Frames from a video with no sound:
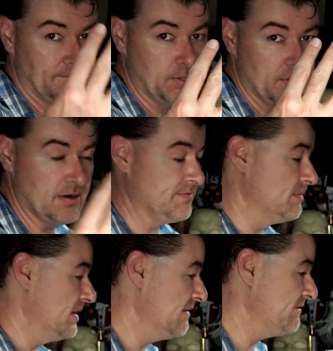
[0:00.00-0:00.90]
4 of
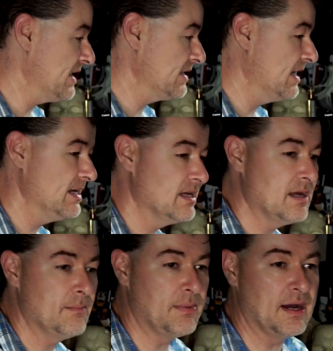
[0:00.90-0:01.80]
them. In fact, I ended
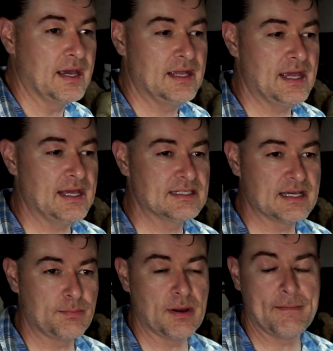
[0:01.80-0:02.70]
up buying a
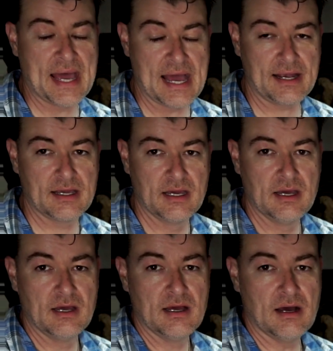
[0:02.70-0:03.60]
separate pack
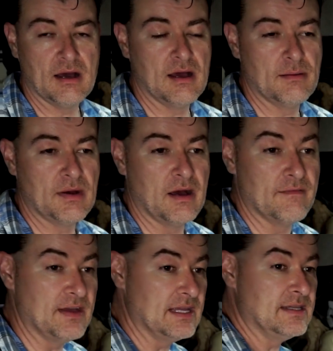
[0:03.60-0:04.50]

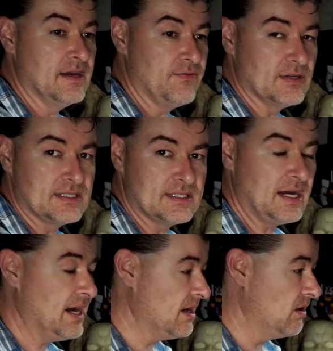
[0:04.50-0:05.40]
of different
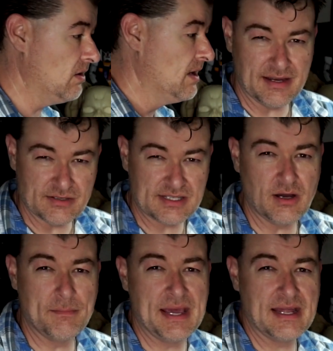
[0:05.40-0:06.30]
style. They're
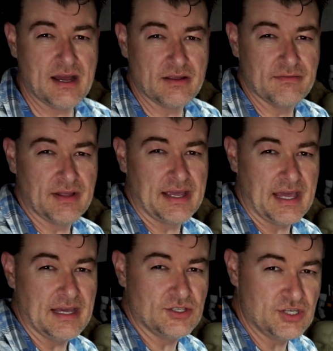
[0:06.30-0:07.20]
still made out of
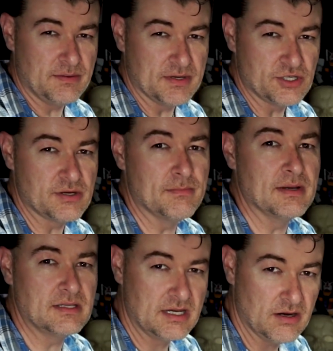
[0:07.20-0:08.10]
like a cheapish
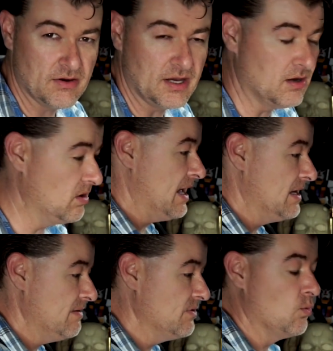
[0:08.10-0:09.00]
material,
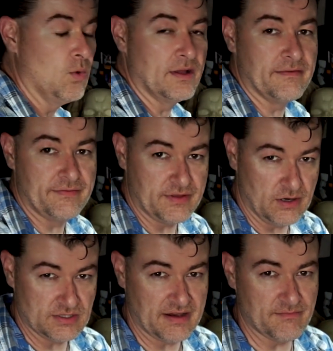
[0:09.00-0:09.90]
and even one of
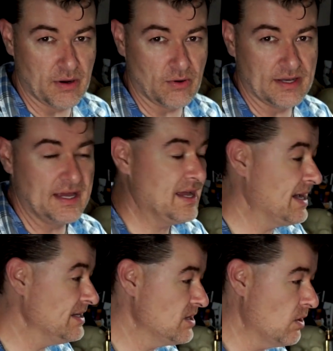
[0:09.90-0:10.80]
those have broken,
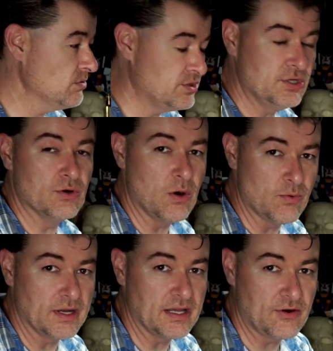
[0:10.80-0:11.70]
and I don't do
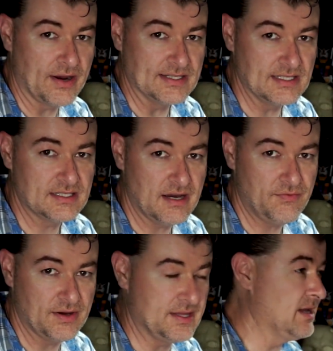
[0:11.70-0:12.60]
really crazy
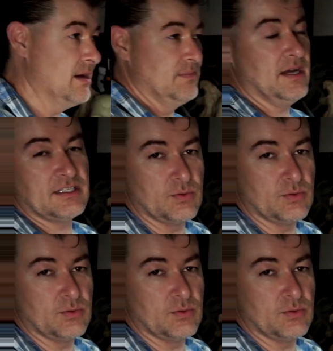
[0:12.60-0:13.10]
stuff with it. I'm not